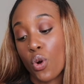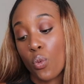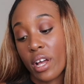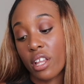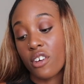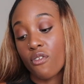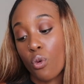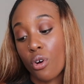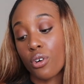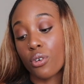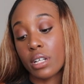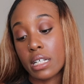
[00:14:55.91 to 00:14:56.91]
her wailing
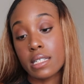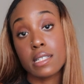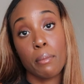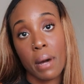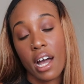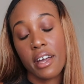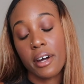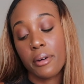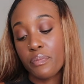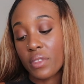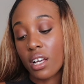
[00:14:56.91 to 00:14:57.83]
4-year-old niece, Maya.